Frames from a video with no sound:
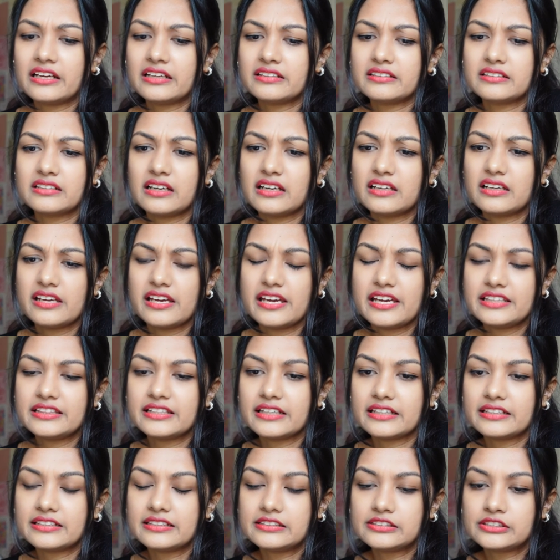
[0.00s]
I hate
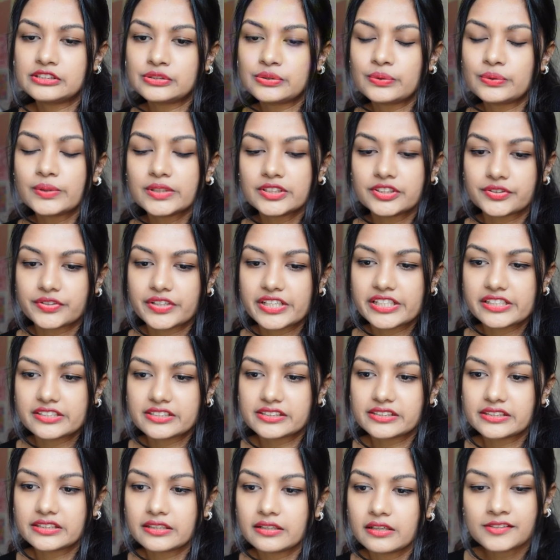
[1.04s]
that he's so
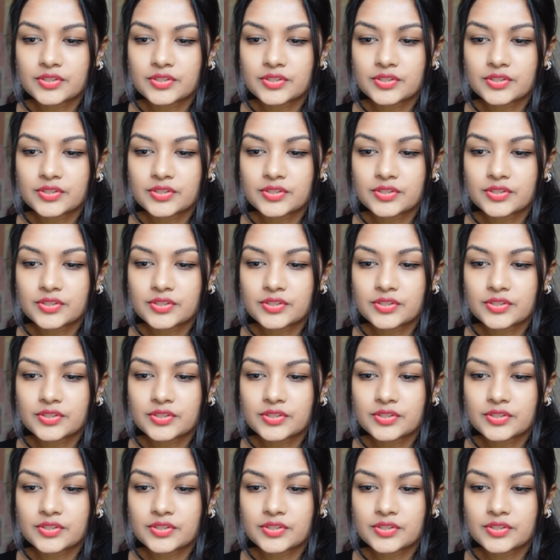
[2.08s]
underrated.